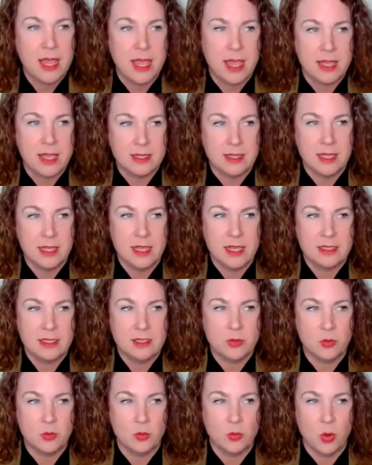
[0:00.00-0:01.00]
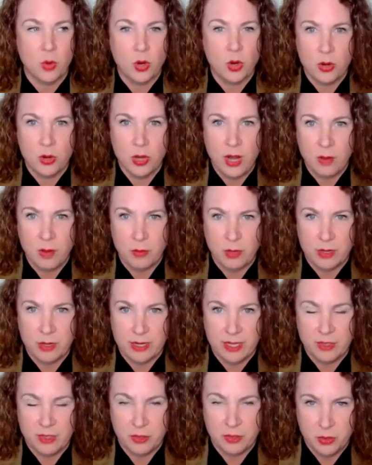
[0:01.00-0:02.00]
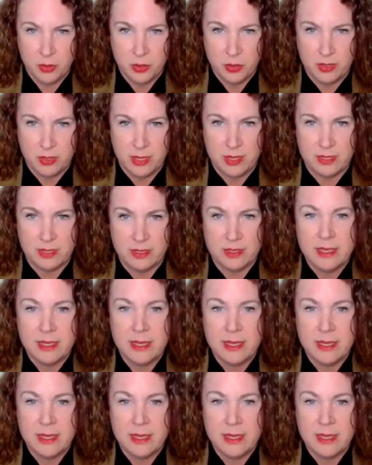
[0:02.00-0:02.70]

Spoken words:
and let's work on how we're going to get through this.